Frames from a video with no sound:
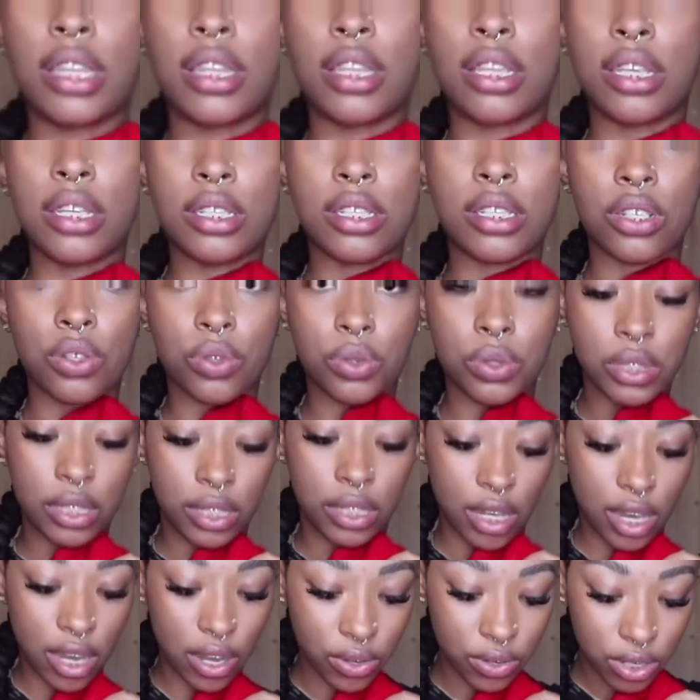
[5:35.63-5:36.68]
this it goes
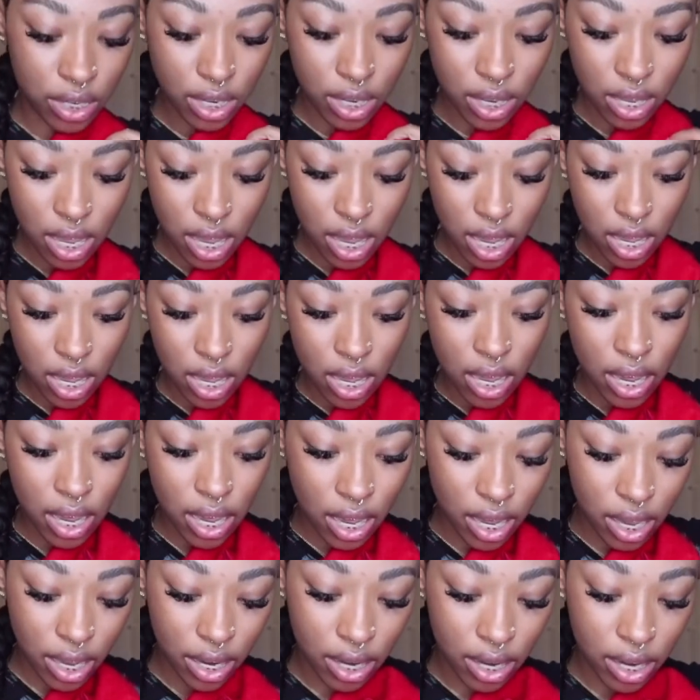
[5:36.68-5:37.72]
down
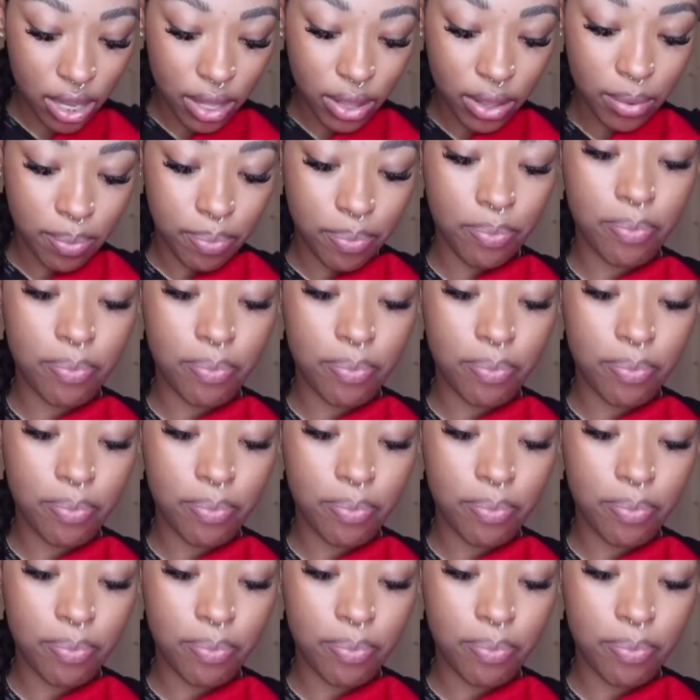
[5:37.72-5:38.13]
and the